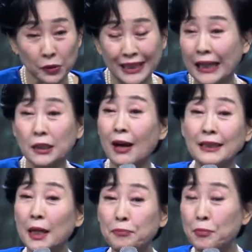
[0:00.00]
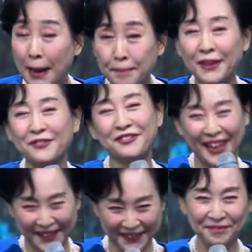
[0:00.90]
actress said,
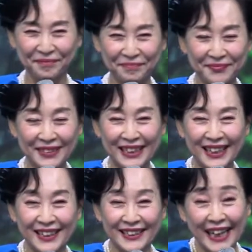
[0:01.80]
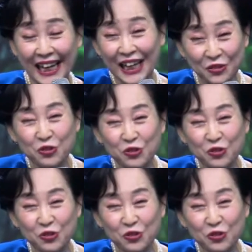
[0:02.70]
no, I don't really